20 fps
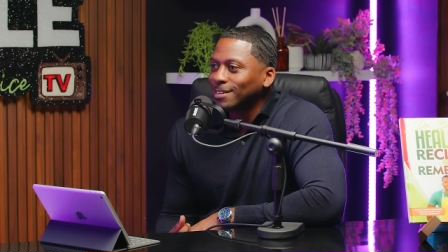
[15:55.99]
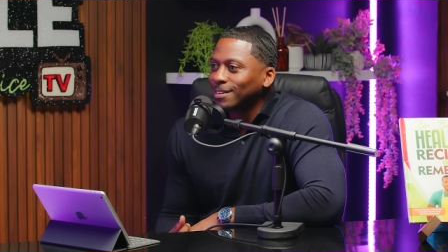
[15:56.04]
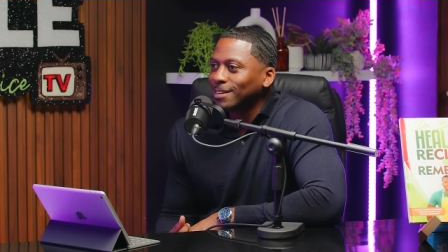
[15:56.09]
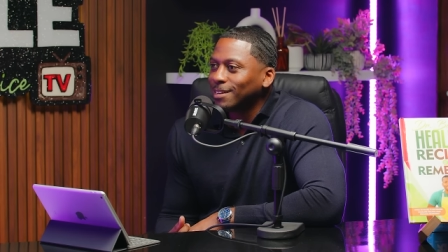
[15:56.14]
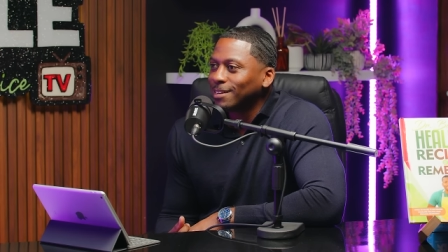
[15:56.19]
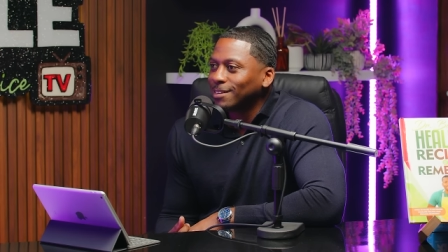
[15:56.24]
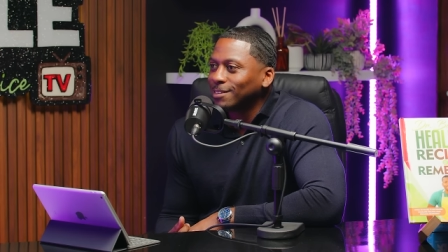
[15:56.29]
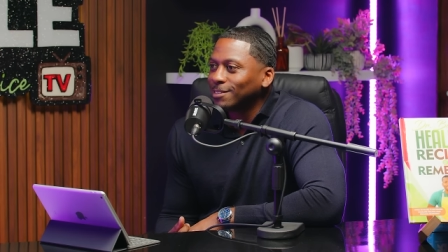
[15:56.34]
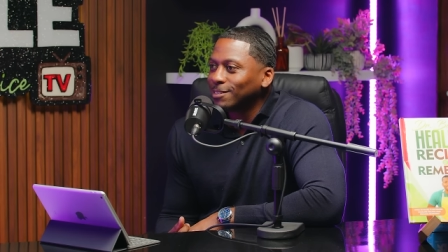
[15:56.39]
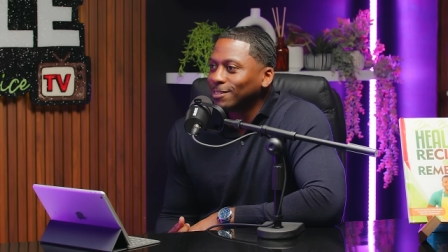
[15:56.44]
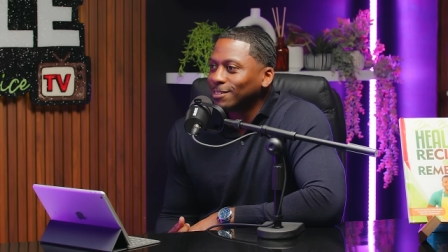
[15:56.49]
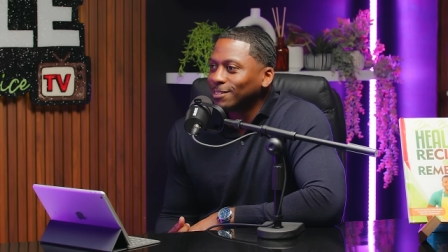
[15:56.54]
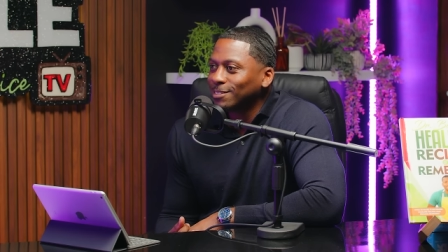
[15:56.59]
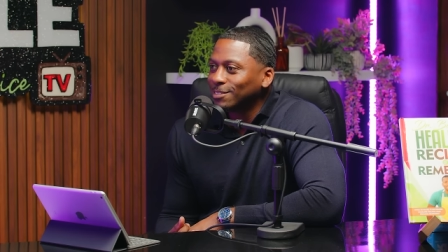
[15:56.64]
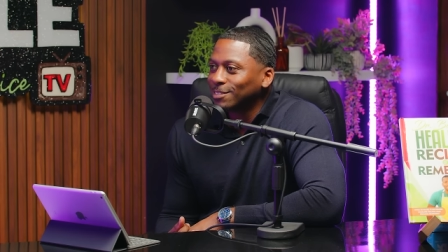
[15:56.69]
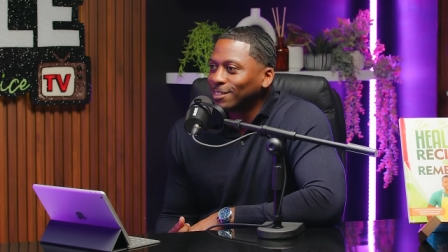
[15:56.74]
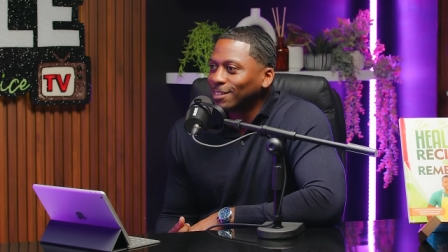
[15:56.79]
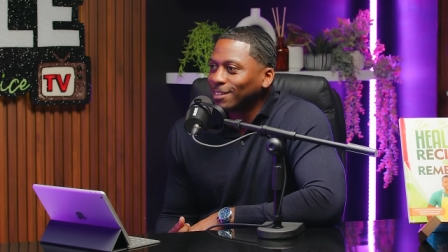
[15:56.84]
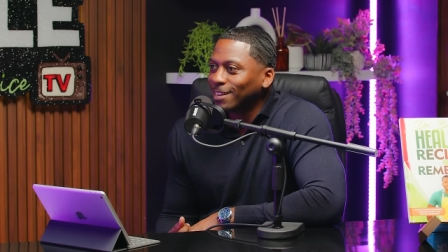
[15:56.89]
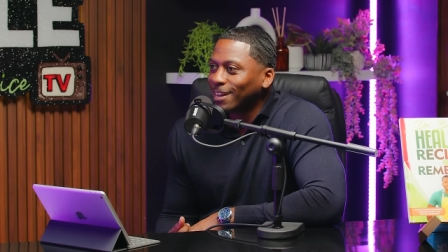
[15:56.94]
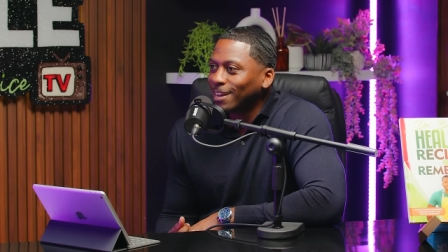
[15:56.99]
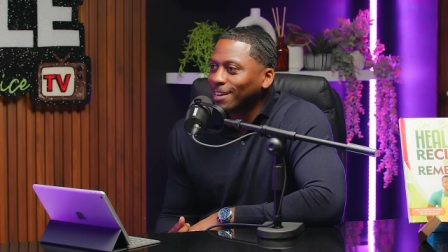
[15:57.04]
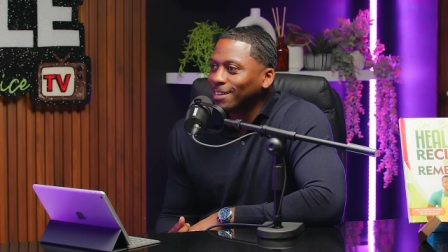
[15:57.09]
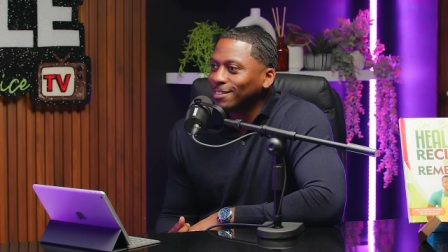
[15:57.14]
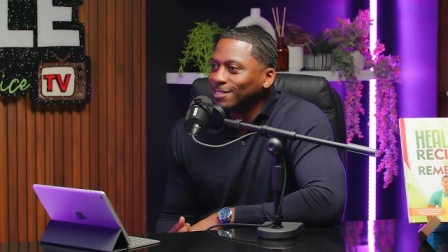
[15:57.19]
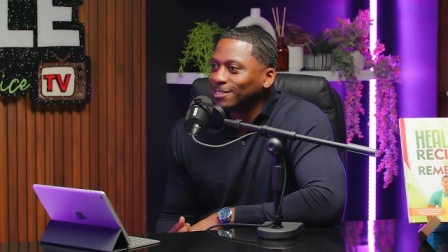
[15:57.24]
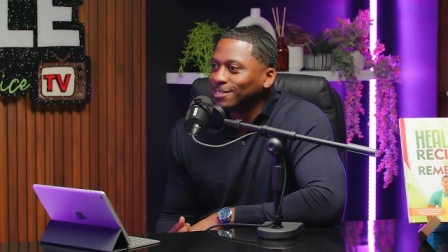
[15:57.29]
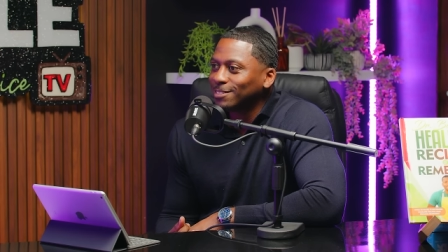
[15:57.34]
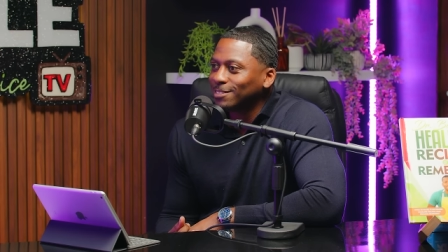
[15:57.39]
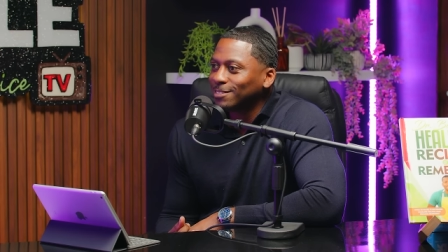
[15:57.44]
and cookies and
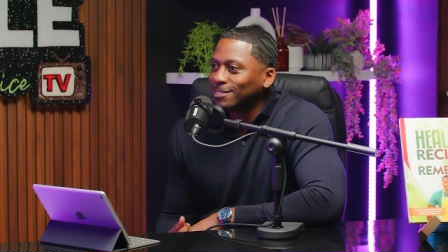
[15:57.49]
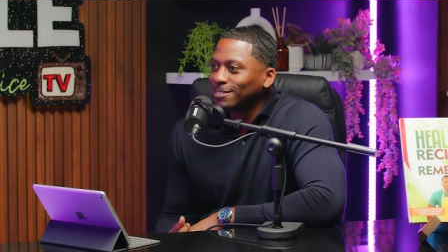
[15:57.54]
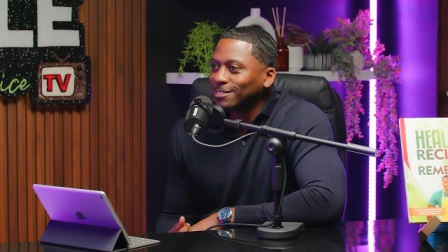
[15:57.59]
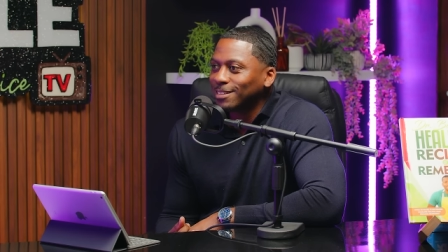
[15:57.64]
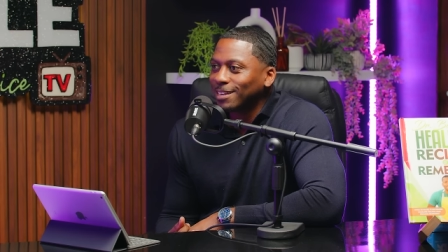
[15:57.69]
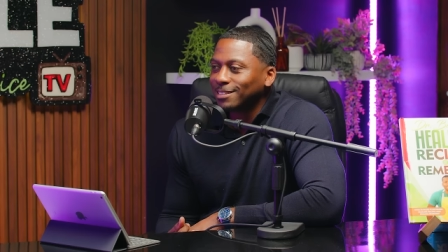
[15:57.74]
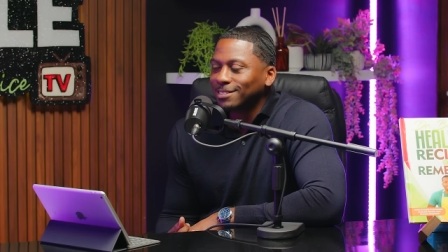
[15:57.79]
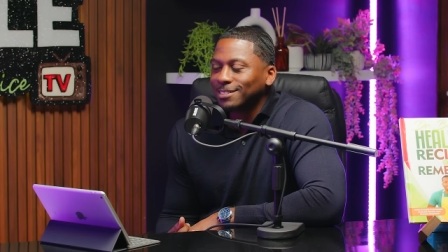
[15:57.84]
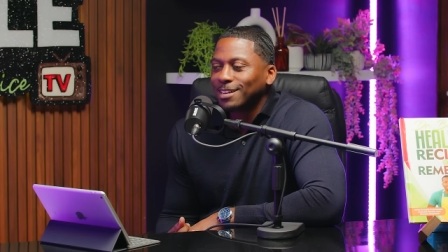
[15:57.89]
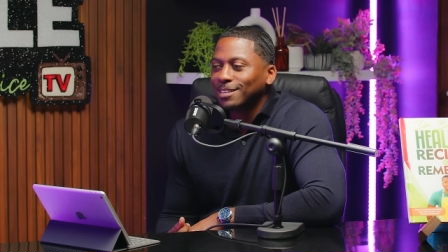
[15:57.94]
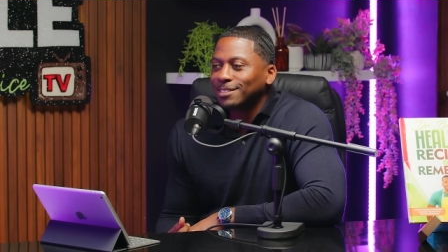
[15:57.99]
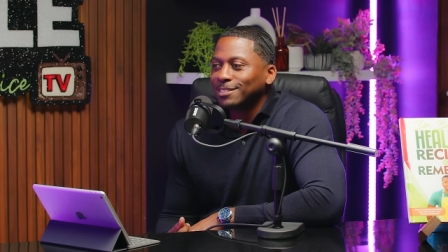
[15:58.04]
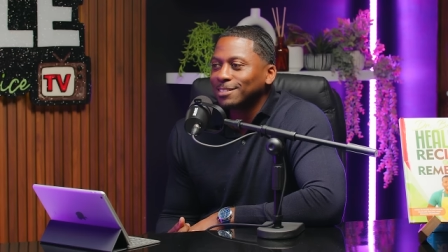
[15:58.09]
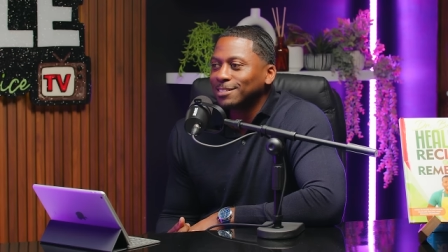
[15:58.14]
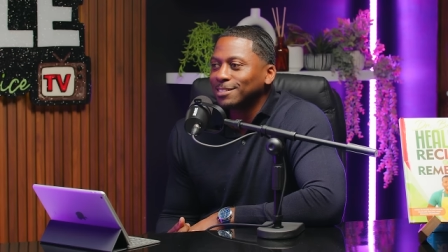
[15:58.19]
cakes, mm-hmm, that's not the